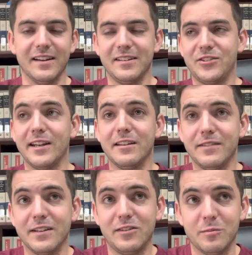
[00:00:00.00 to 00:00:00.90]
trying to
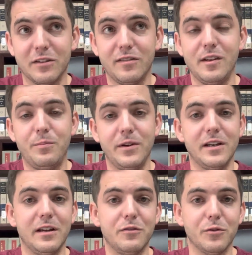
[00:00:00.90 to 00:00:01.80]
convince him that sleeping
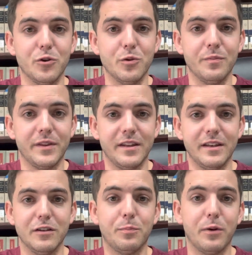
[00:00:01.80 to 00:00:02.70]
in his room
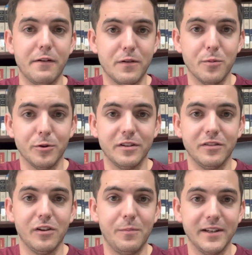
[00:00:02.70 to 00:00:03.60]
is preferable to
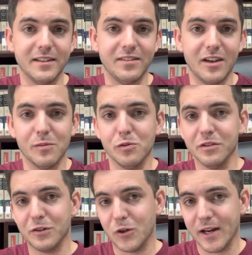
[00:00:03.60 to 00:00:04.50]
sleeping in the same room
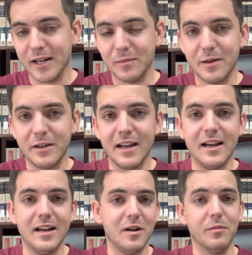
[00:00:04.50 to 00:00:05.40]
as a crying baby,
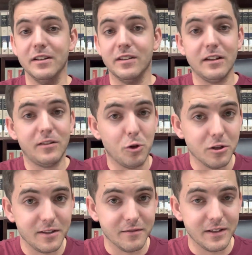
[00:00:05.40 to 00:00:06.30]
but he's not
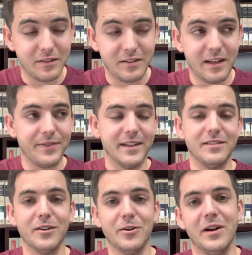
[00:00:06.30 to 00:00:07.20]
totally convinced yet. And so